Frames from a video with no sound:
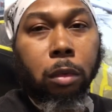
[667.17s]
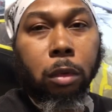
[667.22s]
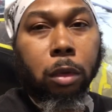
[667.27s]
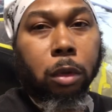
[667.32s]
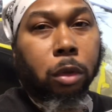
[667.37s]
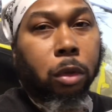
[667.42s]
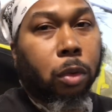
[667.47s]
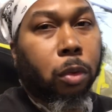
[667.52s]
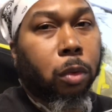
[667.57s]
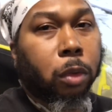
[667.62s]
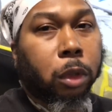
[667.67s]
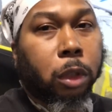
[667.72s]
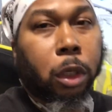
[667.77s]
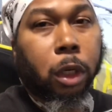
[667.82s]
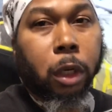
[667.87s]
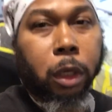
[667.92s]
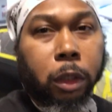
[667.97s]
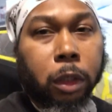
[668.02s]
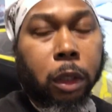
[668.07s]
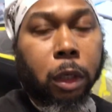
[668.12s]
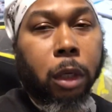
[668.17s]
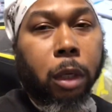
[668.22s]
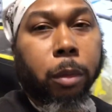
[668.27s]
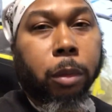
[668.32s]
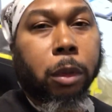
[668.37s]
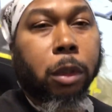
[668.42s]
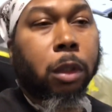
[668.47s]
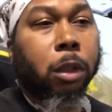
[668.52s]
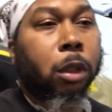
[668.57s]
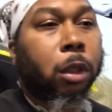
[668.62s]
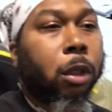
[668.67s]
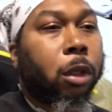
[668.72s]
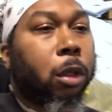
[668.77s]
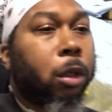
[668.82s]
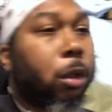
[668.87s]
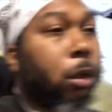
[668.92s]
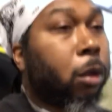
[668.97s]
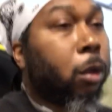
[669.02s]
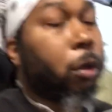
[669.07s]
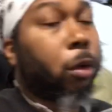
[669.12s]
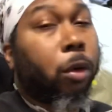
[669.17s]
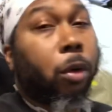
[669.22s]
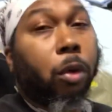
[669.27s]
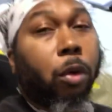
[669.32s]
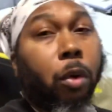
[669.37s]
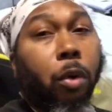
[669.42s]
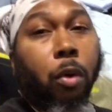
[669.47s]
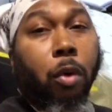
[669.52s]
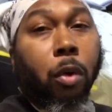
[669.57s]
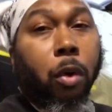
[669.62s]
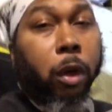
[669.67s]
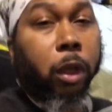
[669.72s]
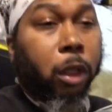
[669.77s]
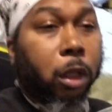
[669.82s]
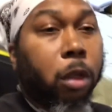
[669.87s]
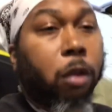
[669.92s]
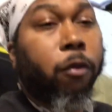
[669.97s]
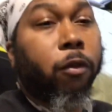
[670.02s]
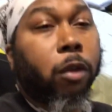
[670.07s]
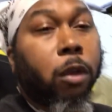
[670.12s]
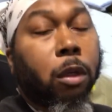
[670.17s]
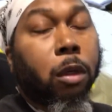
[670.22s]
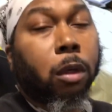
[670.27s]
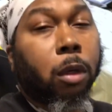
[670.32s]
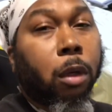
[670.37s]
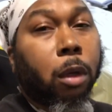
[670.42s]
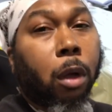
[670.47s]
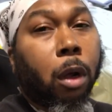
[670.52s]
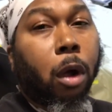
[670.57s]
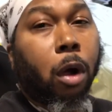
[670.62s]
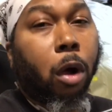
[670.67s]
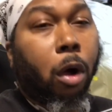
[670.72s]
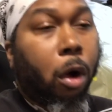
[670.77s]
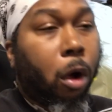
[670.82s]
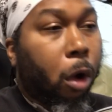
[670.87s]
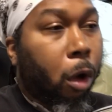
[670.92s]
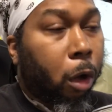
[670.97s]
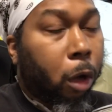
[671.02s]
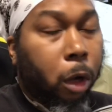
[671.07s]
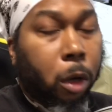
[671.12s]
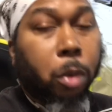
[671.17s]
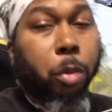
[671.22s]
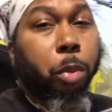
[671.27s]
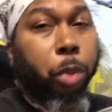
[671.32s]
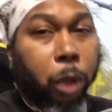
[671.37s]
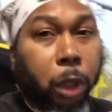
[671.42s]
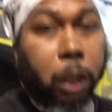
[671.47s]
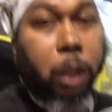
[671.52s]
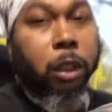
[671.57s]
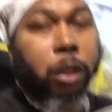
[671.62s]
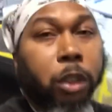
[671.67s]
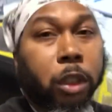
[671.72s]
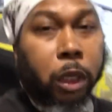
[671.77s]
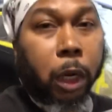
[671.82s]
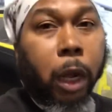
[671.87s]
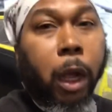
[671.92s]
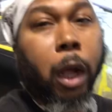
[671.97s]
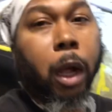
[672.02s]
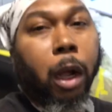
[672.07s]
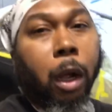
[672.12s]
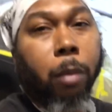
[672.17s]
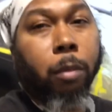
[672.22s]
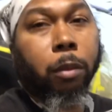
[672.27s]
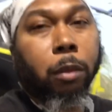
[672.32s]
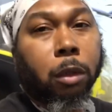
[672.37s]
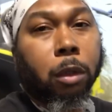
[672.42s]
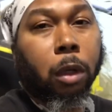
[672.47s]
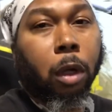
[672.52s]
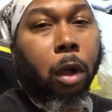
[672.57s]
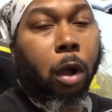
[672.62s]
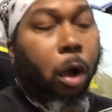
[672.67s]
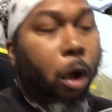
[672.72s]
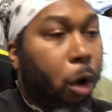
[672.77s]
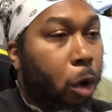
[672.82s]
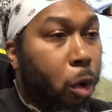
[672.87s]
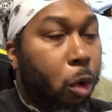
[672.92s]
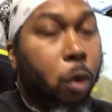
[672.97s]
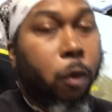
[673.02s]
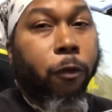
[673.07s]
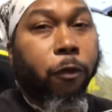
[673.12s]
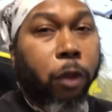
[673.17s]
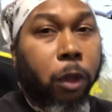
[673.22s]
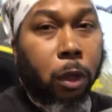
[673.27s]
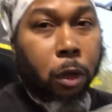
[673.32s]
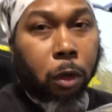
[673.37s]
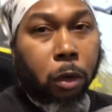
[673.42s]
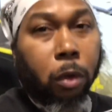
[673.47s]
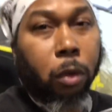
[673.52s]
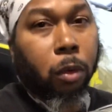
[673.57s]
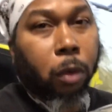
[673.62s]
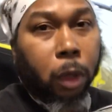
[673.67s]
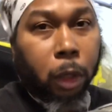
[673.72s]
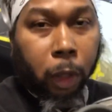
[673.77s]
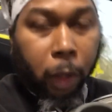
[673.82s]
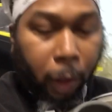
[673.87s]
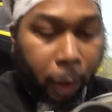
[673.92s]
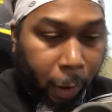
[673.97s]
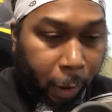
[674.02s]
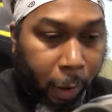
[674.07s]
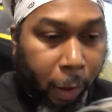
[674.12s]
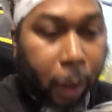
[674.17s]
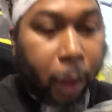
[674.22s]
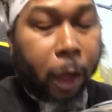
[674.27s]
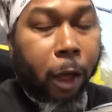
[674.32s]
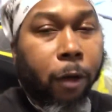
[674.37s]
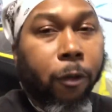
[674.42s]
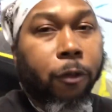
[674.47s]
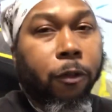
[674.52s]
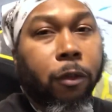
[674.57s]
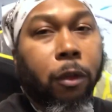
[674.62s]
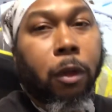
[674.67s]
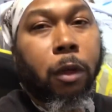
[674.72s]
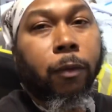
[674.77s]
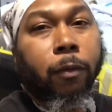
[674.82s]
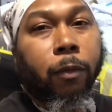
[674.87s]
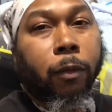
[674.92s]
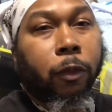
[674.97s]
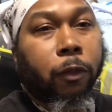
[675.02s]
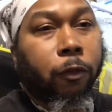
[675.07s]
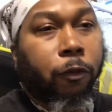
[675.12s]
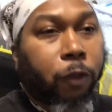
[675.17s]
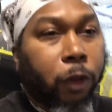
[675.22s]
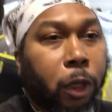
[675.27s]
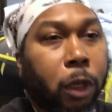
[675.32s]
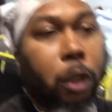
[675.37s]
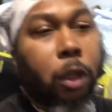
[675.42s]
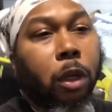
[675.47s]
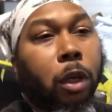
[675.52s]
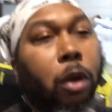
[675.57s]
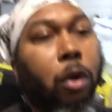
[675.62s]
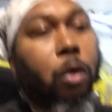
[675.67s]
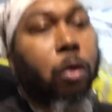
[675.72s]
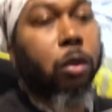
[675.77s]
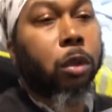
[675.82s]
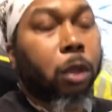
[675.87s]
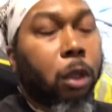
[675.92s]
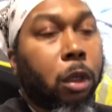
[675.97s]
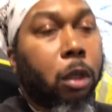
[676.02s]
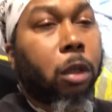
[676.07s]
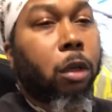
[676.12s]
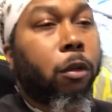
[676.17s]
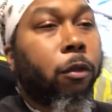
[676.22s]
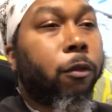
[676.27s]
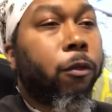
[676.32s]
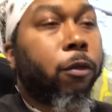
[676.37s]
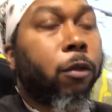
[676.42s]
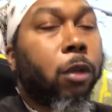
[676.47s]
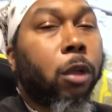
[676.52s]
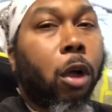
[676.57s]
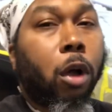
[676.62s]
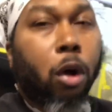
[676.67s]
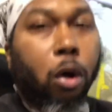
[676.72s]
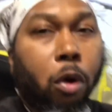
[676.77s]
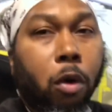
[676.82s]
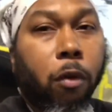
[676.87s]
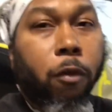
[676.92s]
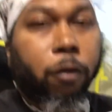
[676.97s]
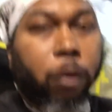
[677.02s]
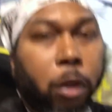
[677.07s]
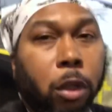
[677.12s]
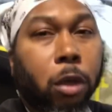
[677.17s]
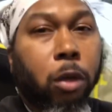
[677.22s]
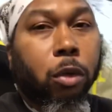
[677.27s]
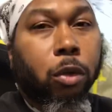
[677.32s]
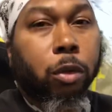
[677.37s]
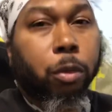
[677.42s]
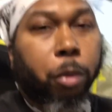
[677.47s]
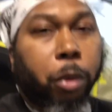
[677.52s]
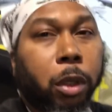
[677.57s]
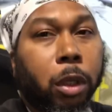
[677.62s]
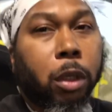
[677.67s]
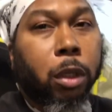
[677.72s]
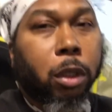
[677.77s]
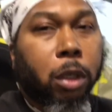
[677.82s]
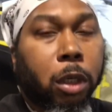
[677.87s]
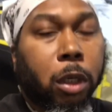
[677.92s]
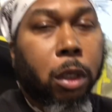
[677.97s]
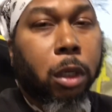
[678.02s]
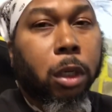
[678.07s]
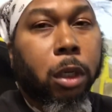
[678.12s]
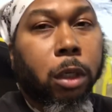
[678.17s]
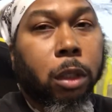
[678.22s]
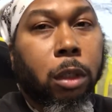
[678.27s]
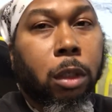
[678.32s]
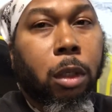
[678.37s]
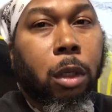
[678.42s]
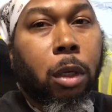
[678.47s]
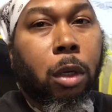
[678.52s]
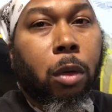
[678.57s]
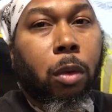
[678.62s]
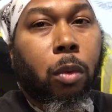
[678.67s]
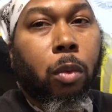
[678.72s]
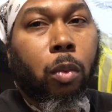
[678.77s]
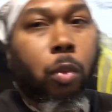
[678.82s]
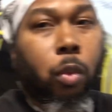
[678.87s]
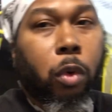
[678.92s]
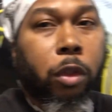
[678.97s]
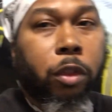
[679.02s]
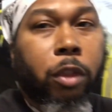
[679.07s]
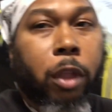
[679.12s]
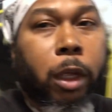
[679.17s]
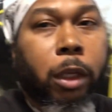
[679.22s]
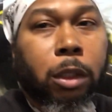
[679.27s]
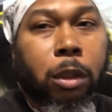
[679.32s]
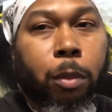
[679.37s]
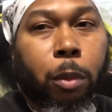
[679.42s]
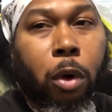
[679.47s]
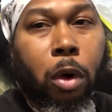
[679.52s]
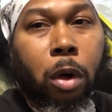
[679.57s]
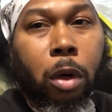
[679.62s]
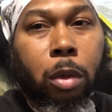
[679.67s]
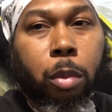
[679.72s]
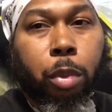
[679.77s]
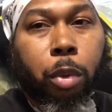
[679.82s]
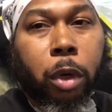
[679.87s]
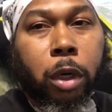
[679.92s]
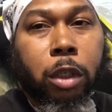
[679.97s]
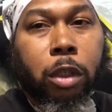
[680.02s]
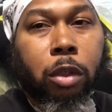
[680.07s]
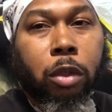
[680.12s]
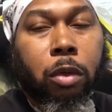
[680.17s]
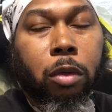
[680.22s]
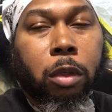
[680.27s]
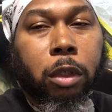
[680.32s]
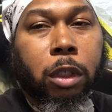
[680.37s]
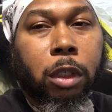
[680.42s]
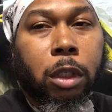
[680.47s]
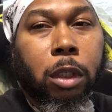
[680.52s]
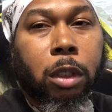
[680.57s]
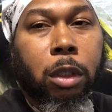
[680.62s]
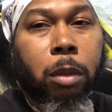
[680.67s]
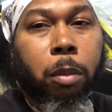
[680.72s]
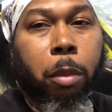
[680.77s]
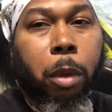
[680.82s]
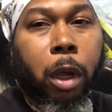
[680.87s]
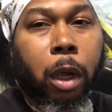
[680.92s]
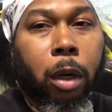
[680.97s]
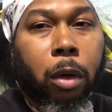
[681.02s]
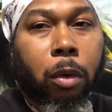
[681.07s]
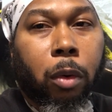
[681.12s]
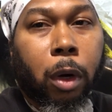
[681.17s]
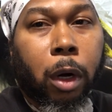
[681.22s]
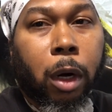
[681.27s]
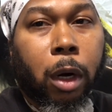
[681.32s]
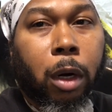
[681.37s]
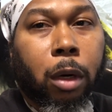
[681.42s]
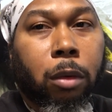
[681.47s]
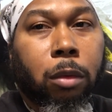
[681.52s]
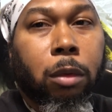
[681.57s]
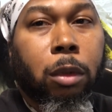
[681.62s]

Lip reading: doing touch-ups, or even a complete job, a whole vehicle. I have videos of whole vehicles being done with that small compressor you can see in the background,